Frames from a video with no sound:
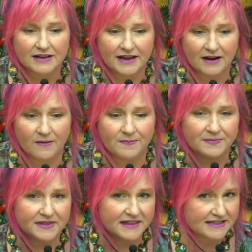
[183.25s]
Now,
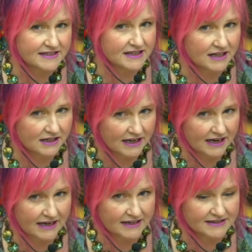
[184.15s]
this is a
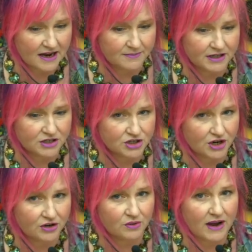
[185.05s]
glaze I'm going to
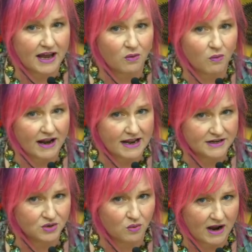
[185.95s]
show you and a wet
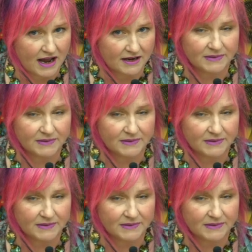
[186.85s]
into wet